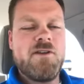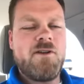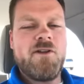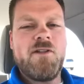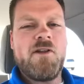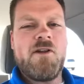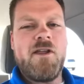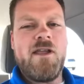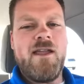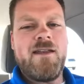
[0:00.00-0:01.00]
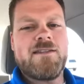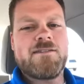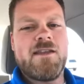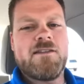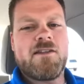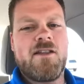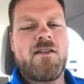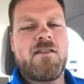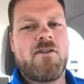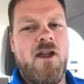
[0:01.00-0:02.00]
it earlier, and it's a lot
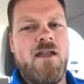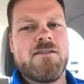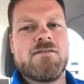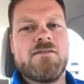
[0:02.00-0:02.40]
of the grays.